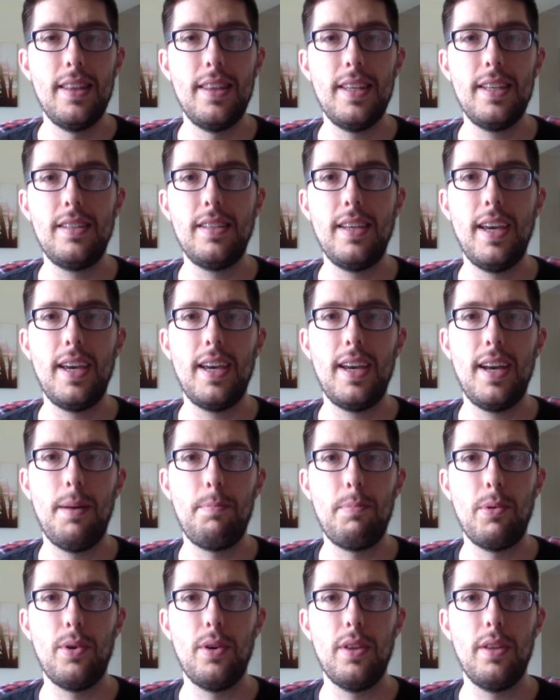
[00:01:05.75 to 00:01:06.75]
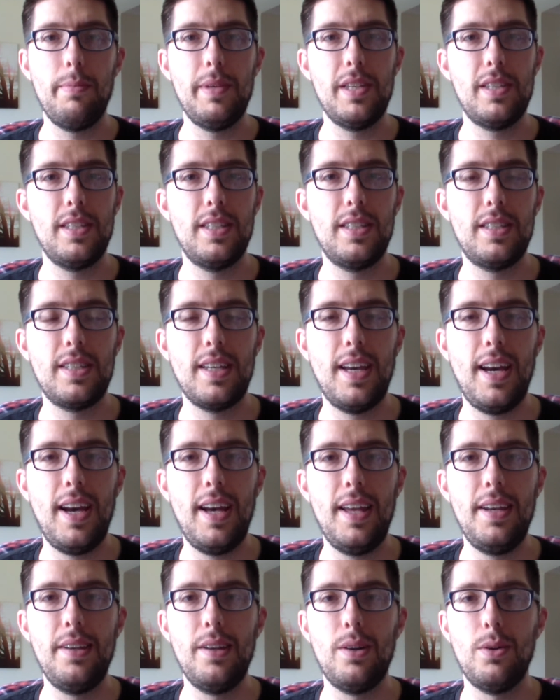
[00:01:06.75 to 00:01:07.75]
This year I brought the missus
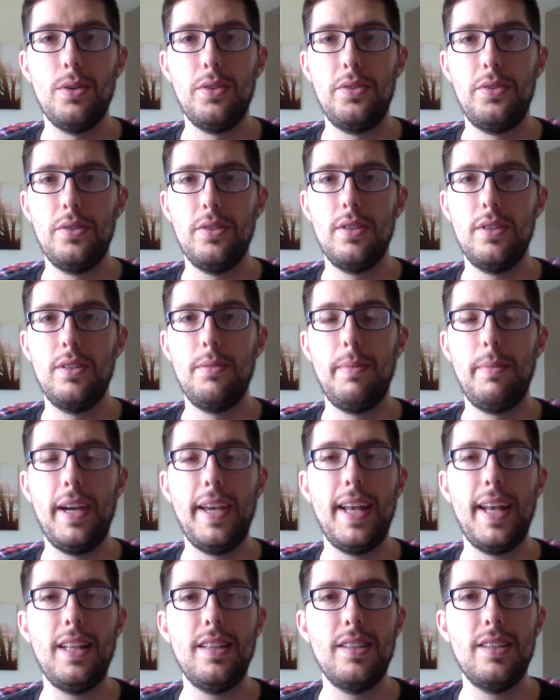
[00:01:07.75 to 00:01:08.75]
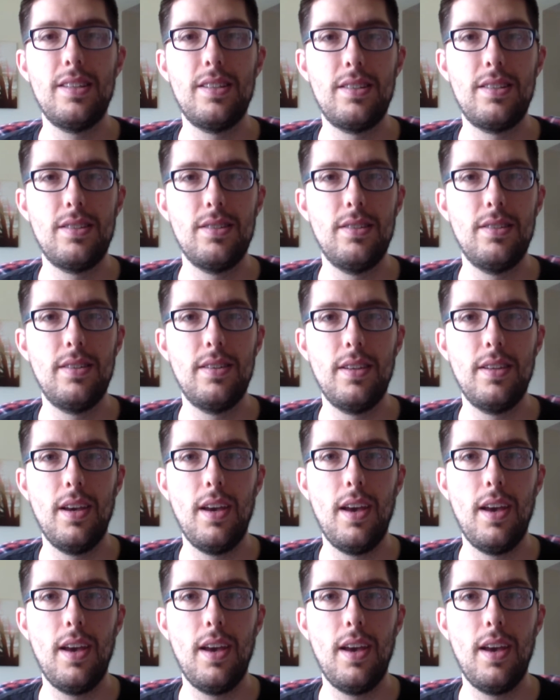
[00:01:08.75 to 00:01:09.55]
and also my eldest son,